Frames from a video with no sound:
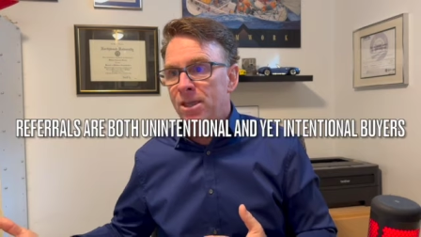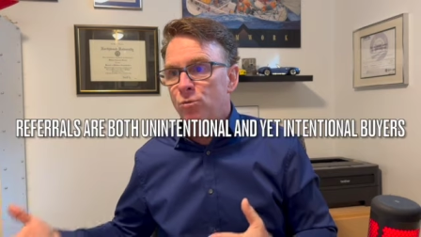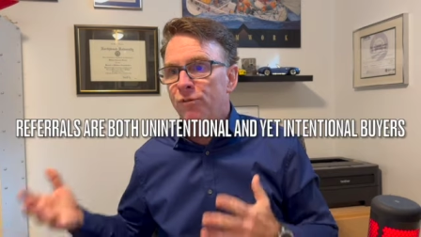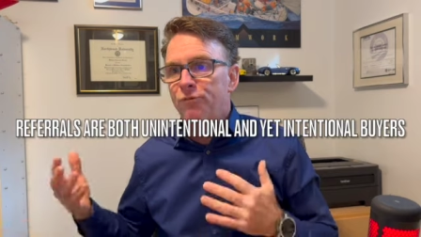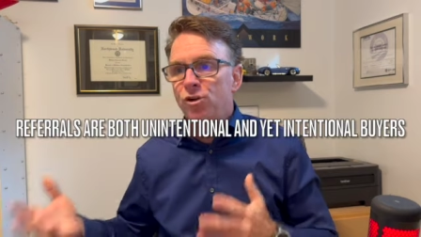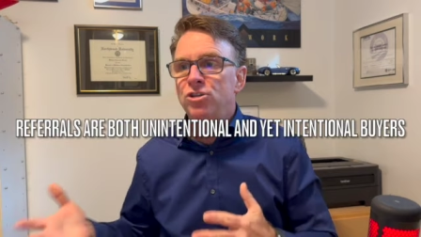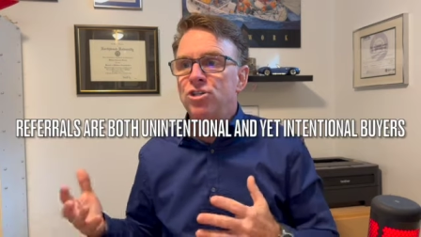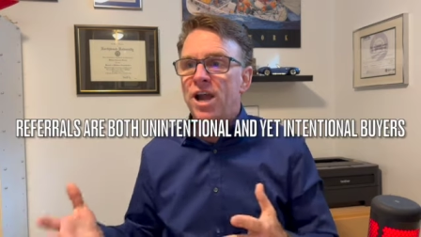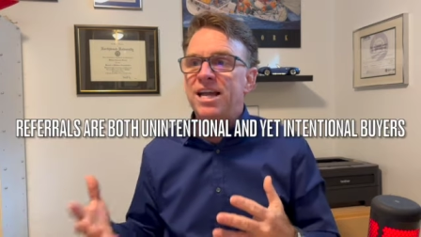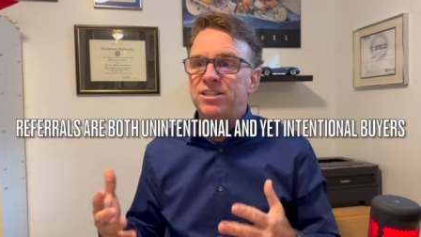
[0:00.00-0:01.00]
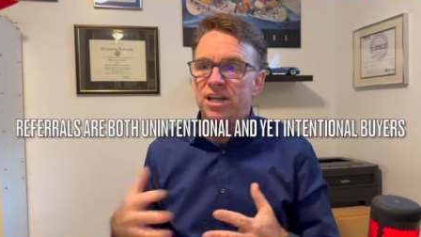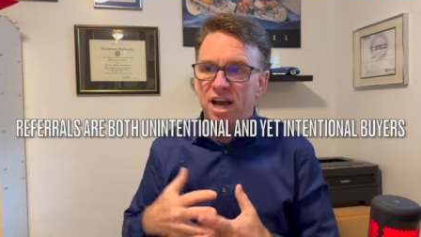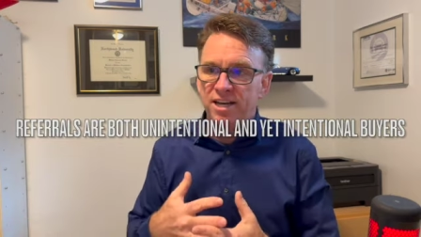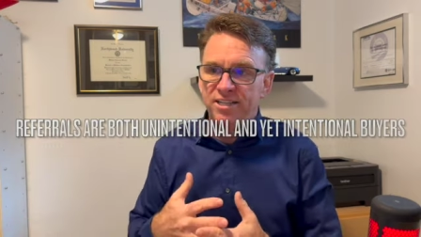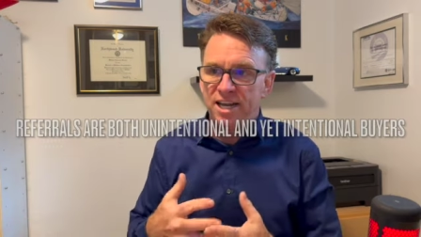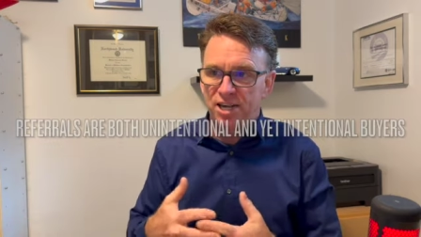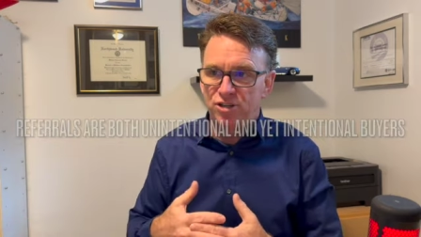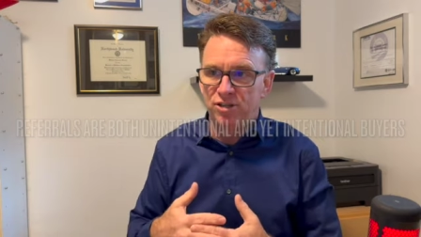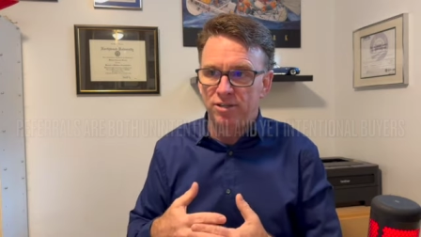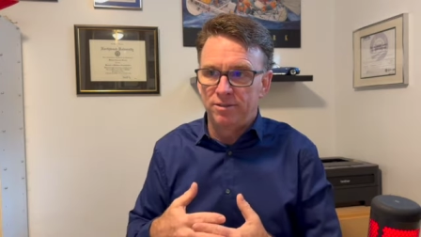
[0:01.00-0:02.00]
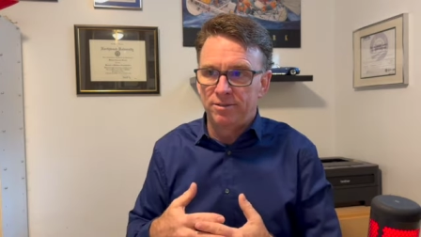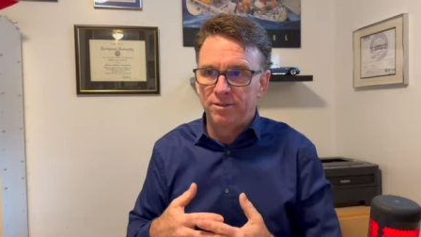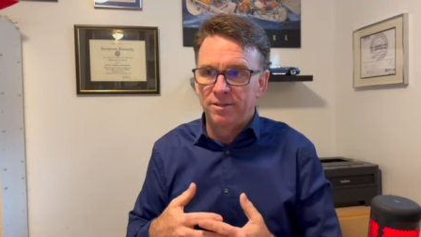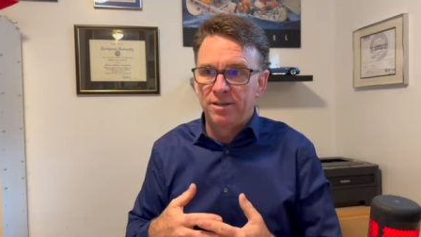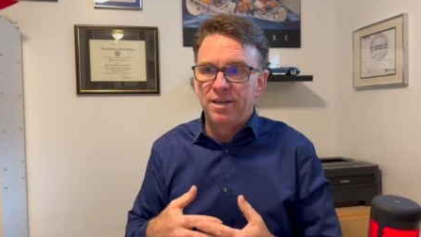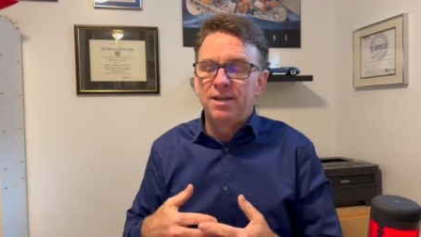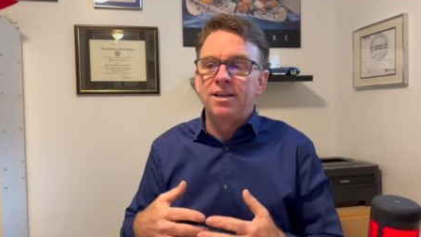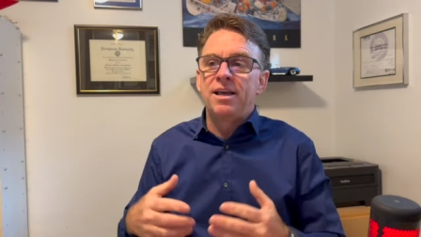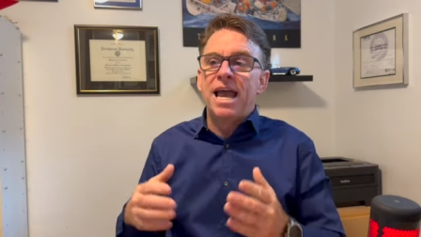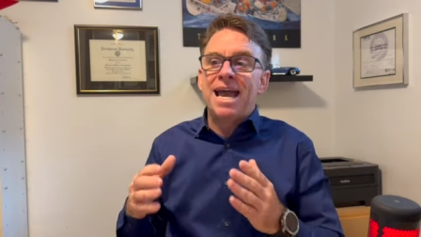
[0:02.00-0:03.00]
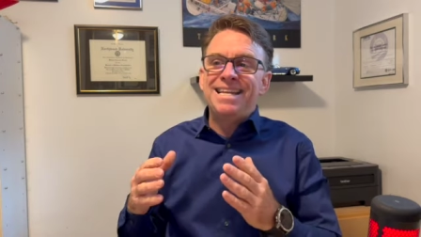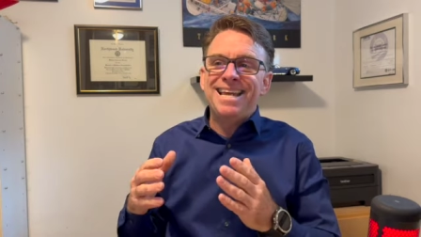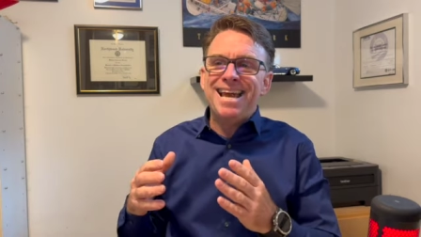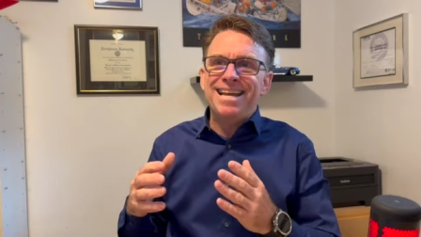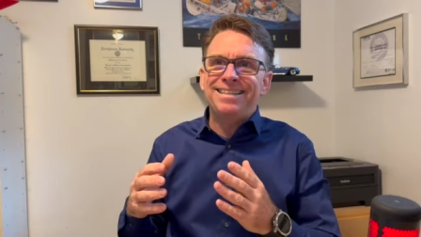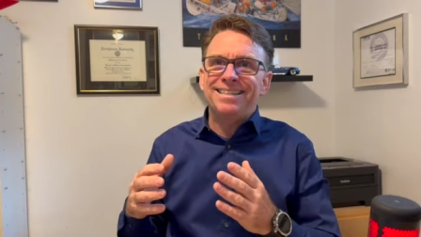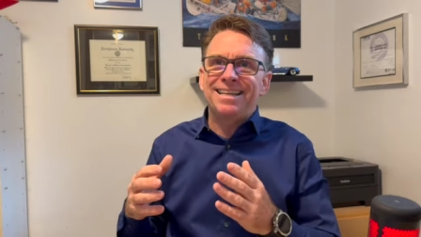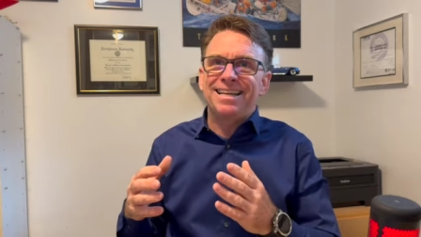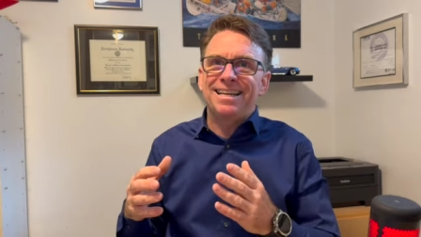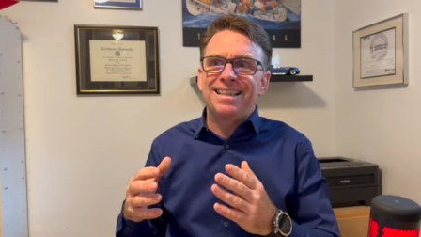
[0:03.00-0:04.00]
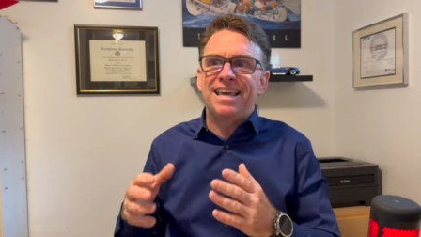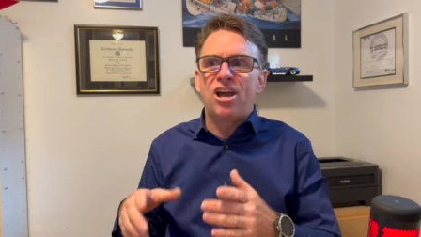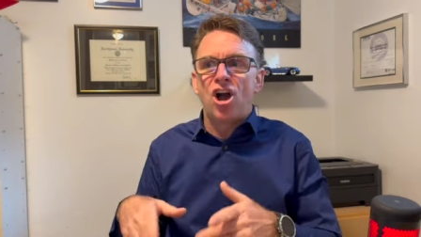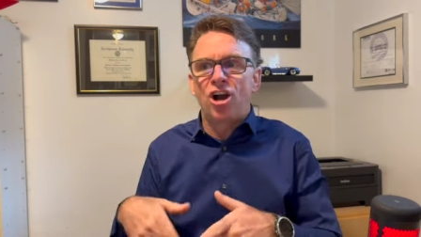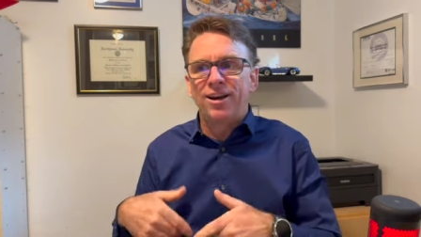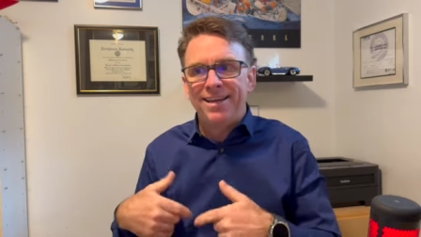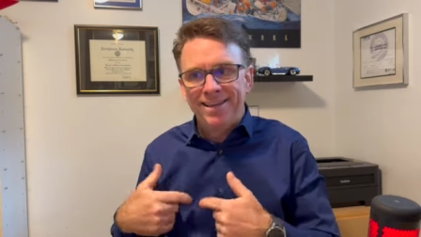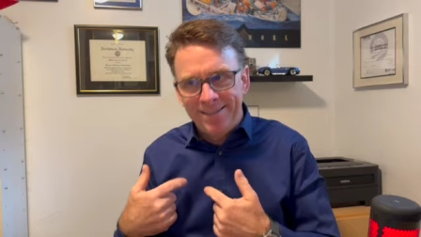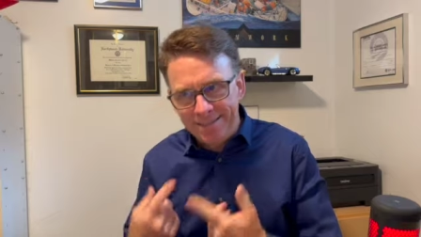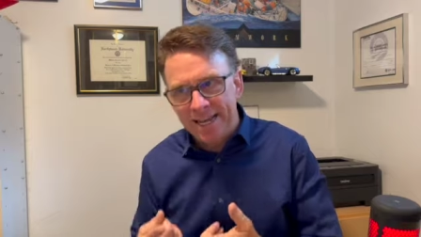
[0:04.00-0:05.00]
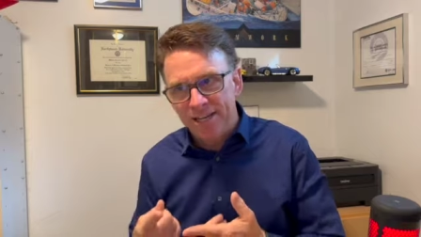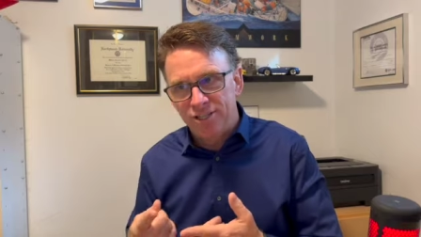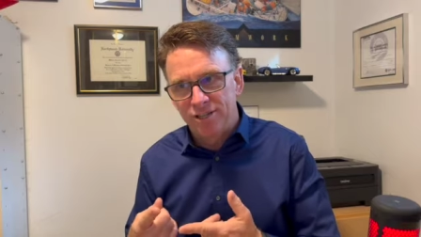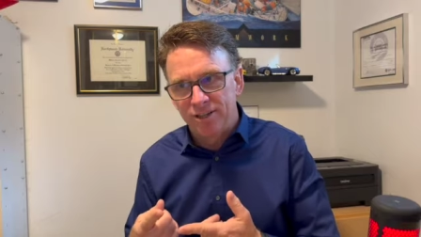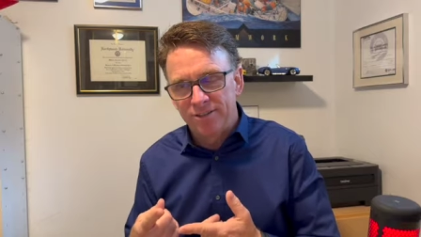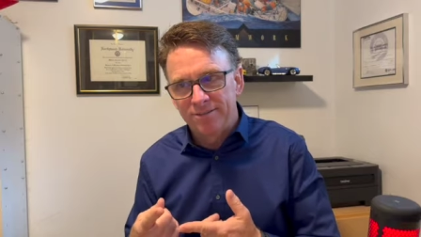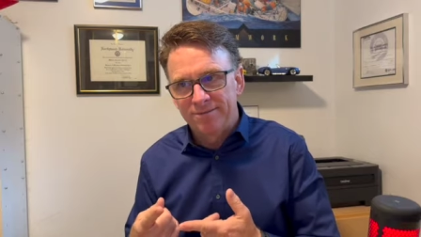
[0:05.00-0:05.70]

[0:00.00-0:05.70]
Referrals are actually unintentional, and yet they are intentional.